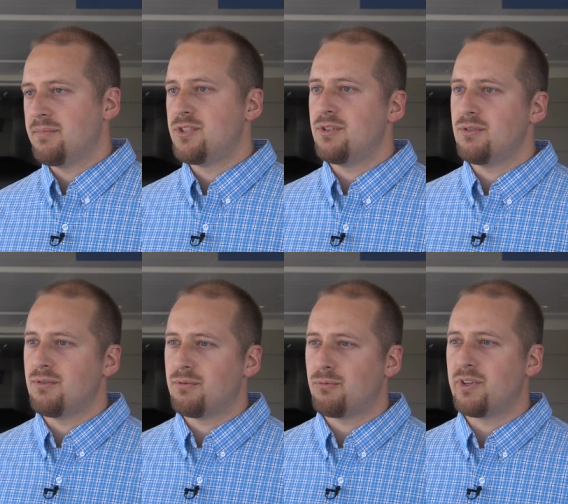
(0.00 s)

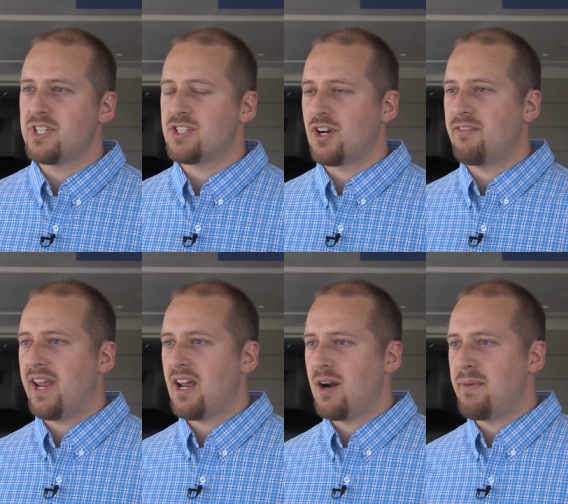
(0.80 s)
to really
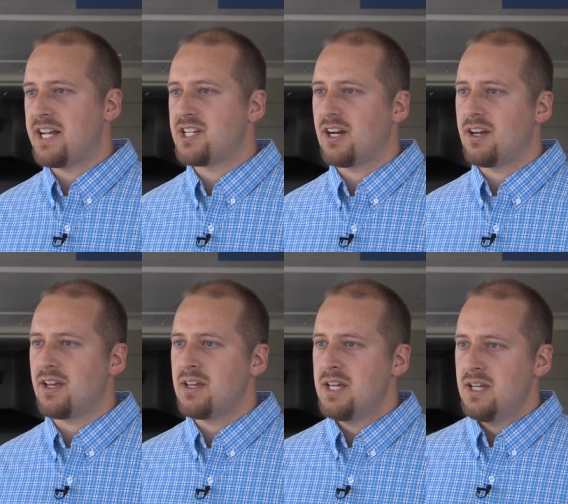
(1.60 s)
survey our
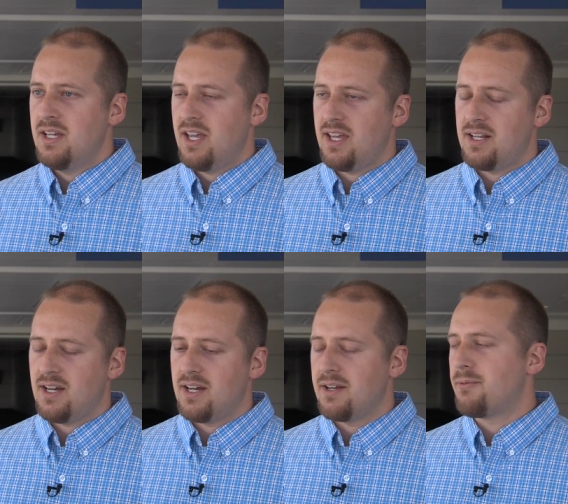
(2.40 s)
bacteria. And
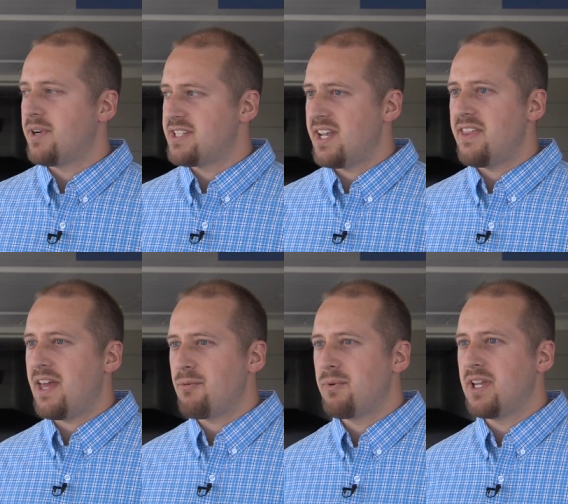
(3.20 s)
when I say
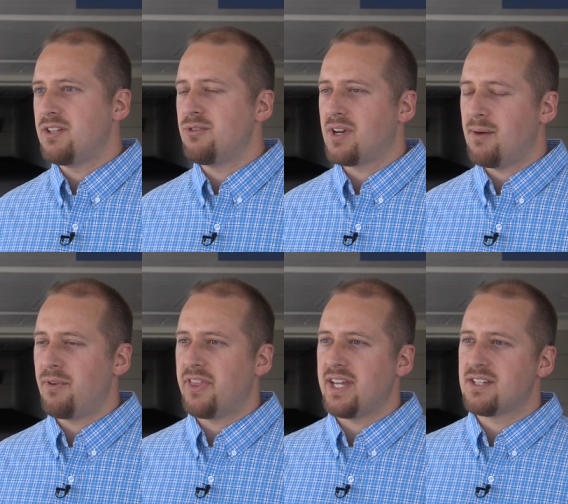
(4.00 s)
that, we do a
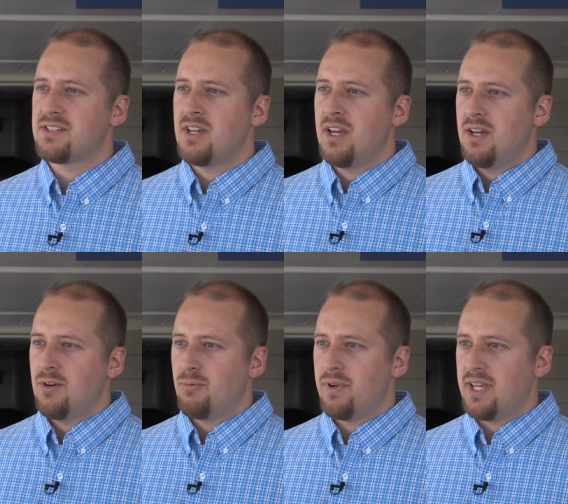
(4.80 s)
couple things.
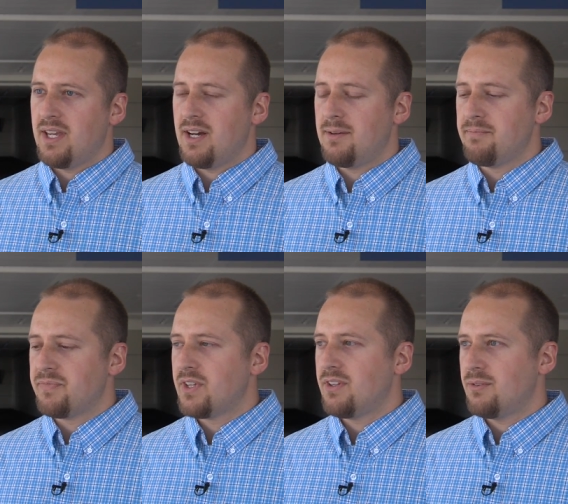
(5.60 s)
We
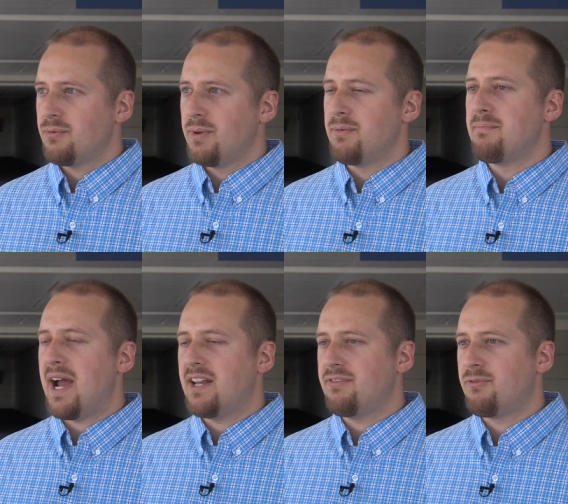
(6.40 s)

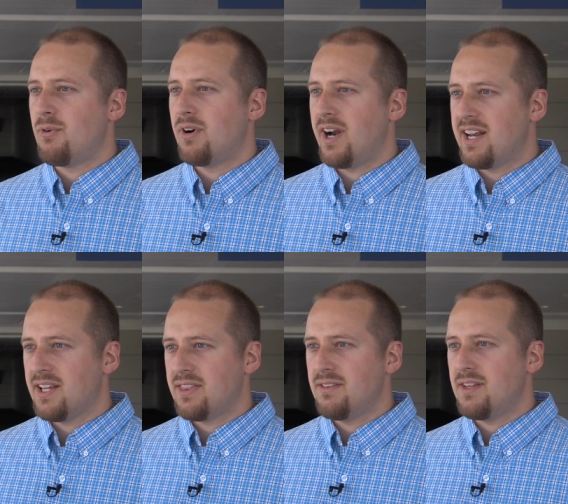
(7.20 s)
mine it for
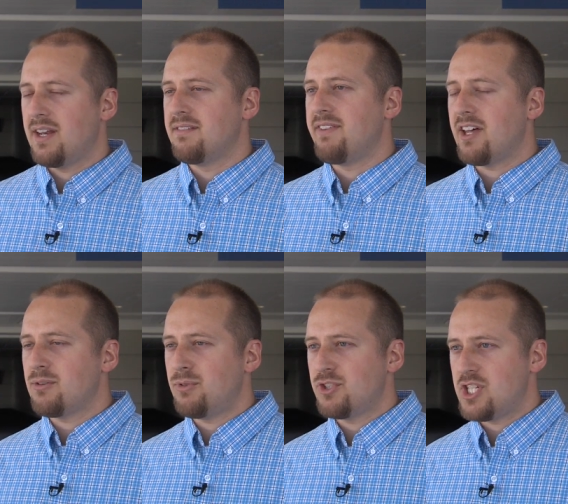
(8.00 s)
any
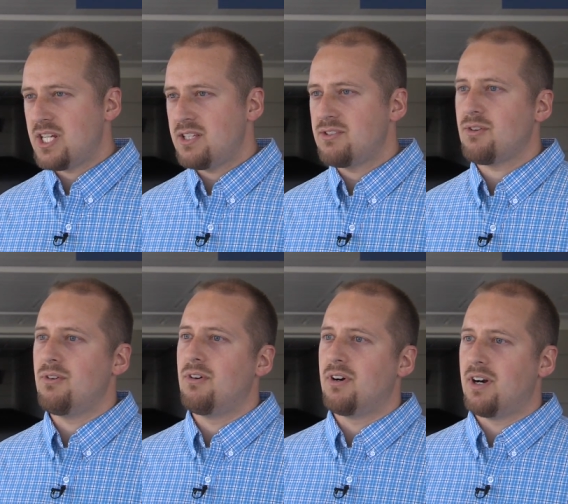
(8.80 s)
valuable genes
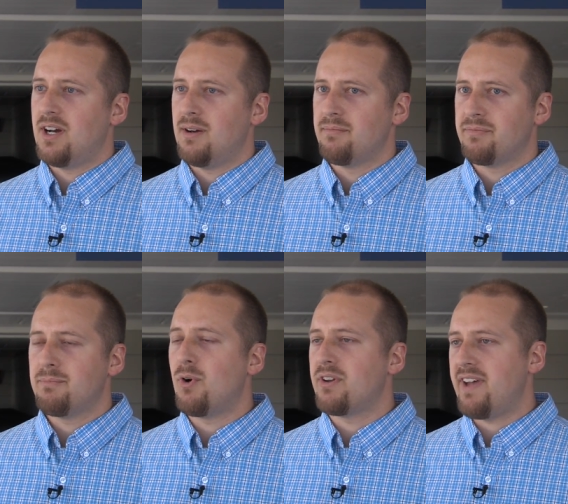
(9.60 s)
or
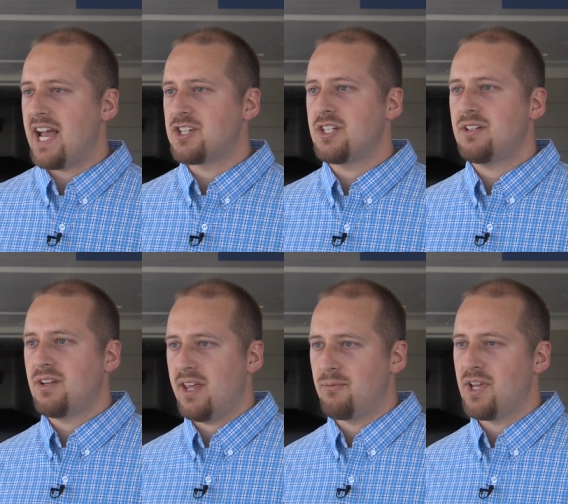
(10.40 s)
mode of action,
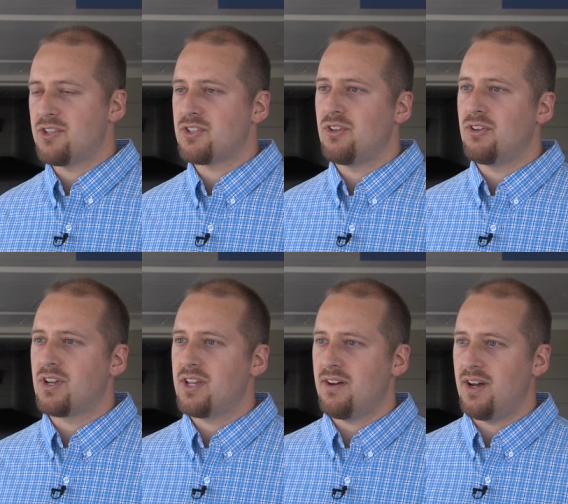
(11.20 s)
and we also
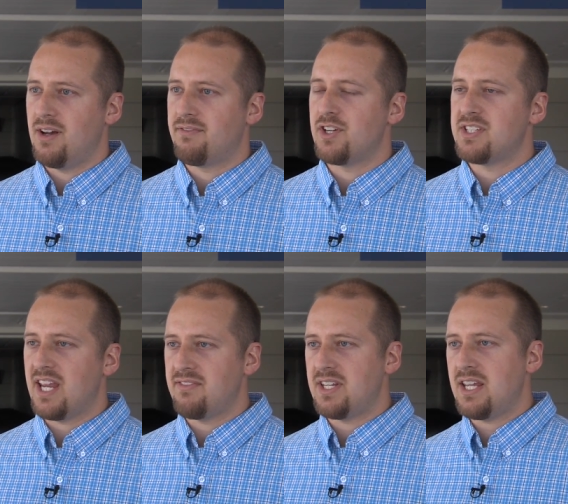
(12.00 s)
look for
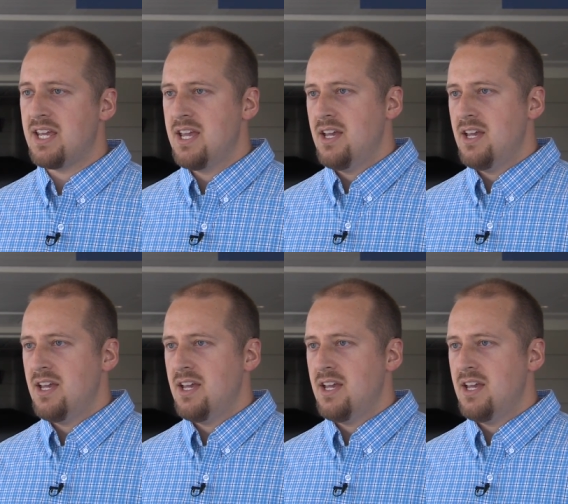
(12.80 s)
safety.